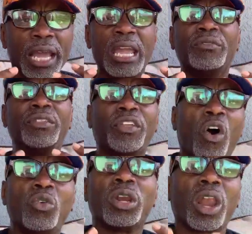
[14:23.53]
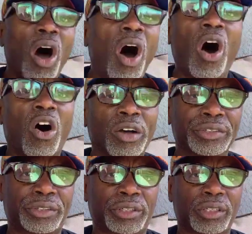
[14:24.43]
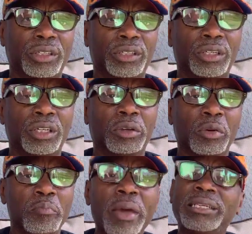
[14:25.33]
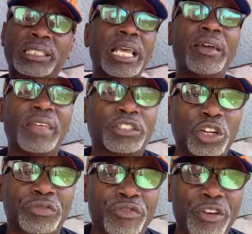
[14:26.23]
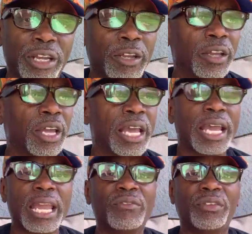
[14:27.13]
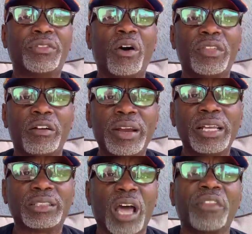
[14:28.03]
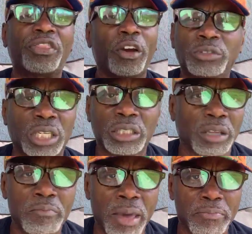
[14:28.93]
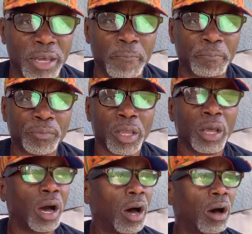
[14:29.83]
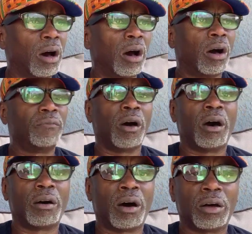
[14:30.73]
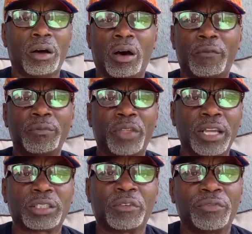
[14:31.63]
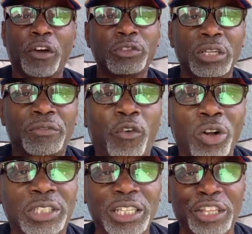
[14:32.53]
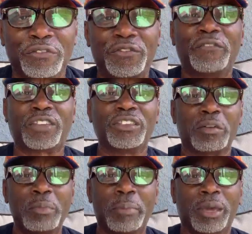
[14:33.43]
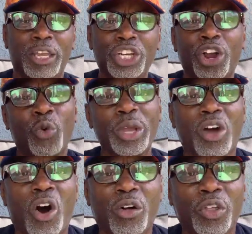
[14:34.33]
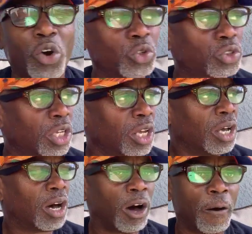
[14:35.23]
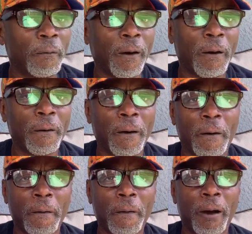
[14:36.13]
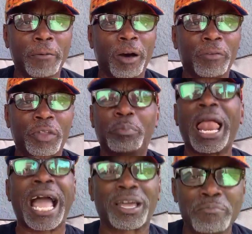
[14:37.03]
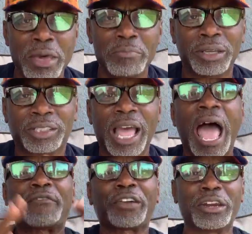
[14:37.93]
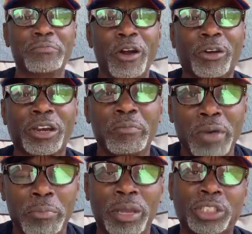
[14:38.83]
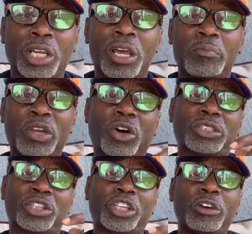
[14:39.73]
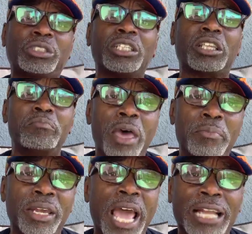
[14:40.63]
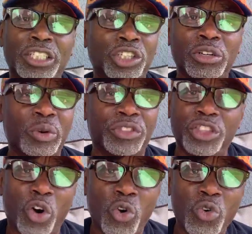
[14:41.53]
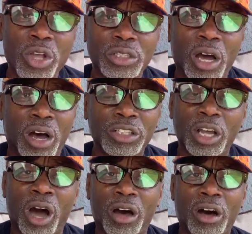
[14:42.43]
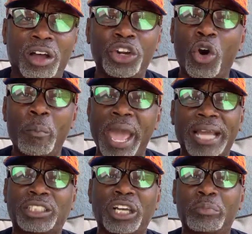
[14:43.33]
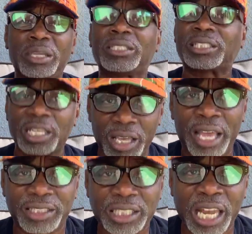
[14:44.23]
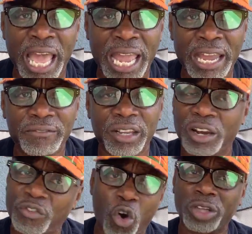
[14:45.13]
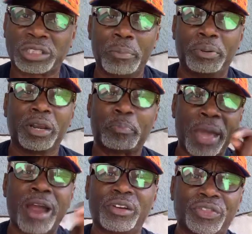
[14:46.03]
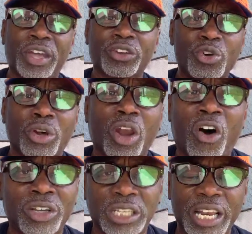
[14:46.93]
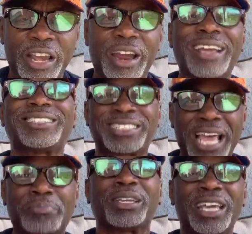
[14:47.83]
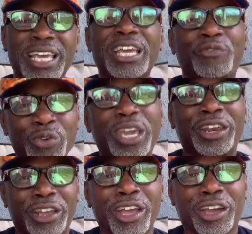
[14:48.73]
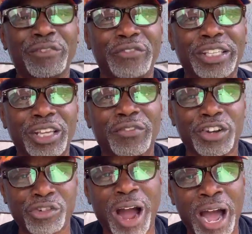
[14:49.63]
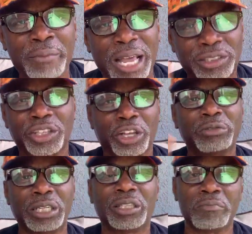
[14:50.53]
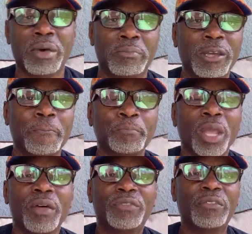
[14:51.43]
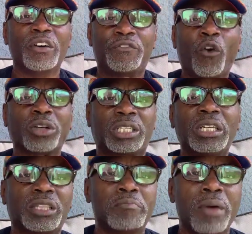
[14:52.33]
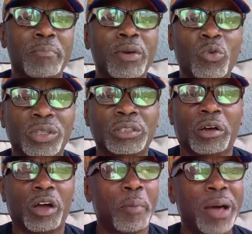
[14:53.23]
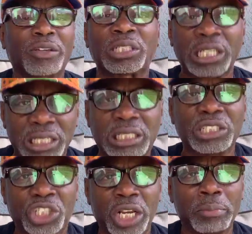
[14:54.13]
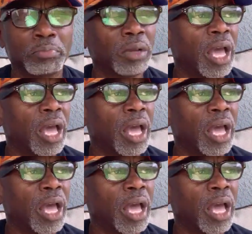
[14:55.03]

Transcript: even though laws may say that you're free, even though there is a 13th Amendment, there's a 13th, 14th, and 15th Amendment. And, we call those the Black Amendments, the African American Amendments, because the 13th Amendment had to do with no man shall be enslaved. And of course, they put a parenthetical clause in there, except if you get convicted of a crime. That's the 13th Amendment. Then the 14th Amendment was about citizenship